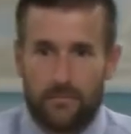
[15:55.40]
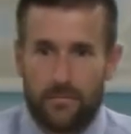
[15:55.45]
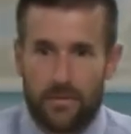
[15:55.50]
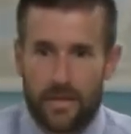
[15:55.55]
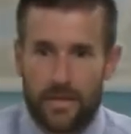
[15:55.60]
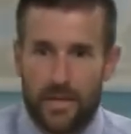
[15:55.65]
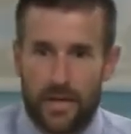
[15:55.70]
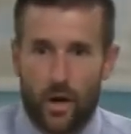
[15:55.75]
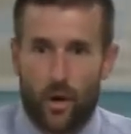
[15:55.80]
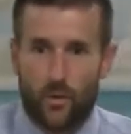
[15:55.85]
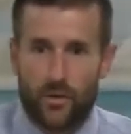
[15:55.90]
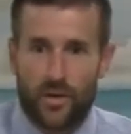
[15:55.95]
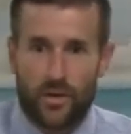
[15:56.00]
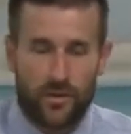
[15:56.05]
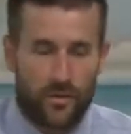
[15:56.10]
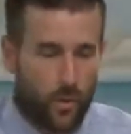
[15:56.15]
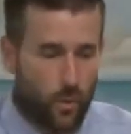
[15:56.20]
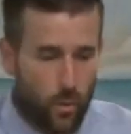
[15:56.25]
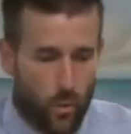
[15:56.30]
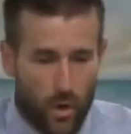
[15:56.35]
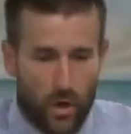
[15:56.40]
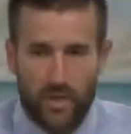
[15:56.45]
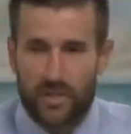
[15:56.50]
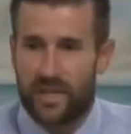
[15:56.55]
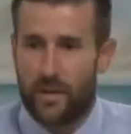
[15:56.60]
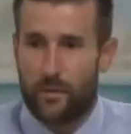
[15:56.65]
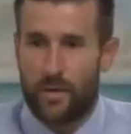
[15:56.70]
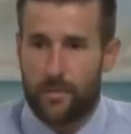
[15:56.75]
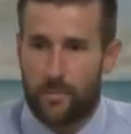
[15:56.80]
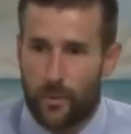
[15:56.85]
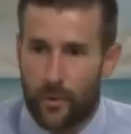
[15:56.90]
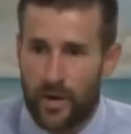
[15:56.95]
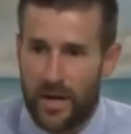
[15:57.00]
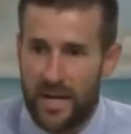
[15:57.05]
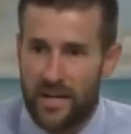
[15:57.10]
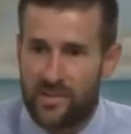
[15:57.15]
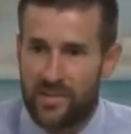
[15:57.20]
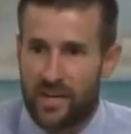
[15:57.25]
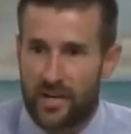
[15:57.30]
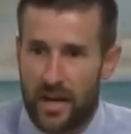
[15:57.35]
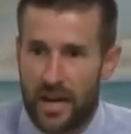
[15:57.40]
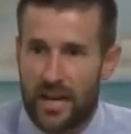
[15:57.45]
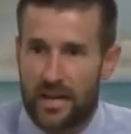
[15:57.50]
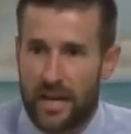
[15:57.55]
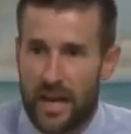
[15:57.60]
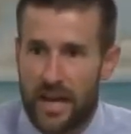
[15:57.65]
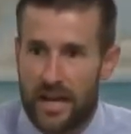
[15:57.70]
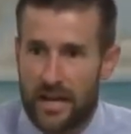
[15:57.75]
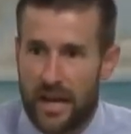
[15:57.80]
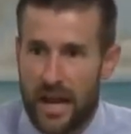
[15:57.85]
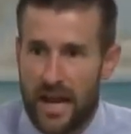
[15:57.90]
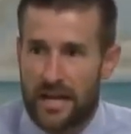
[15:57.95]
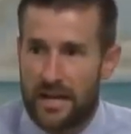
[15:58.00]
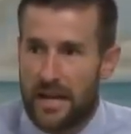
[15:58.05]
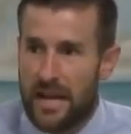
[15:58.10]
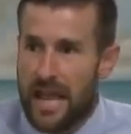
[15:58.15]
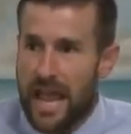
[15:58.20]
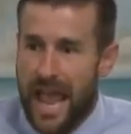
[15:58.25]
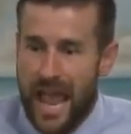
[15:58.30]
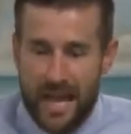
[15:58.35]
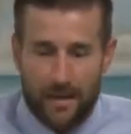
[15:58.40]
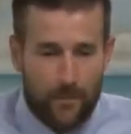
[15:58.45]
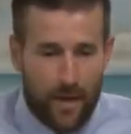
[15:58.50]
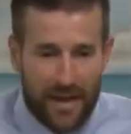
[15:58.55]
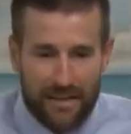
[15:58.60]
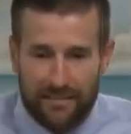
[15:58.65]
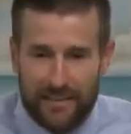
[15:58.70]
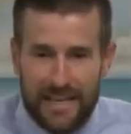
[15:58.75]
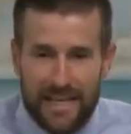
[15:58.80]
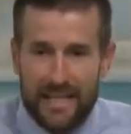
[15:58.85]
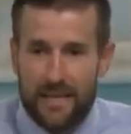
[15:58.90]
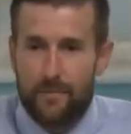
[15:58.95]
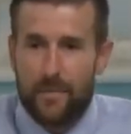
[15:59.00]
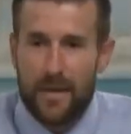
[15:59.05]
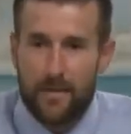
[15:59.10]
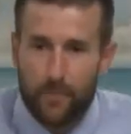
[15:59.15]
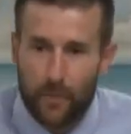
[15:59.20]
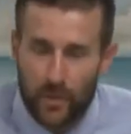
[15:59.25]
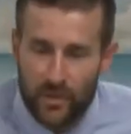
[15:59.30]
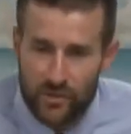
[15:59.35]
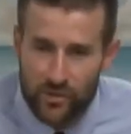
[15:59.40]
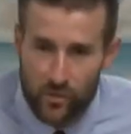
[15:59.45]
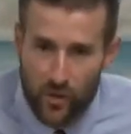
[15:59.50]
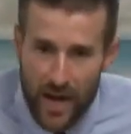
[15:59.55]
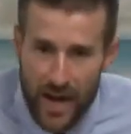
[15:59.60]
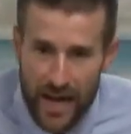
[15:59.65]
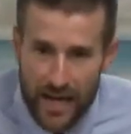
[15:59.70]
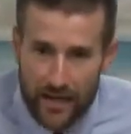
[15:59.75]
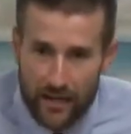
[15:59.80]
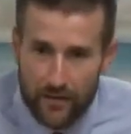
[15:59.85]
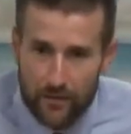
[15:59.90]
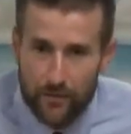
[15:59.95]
you know, the word that we preach and by leading people astray.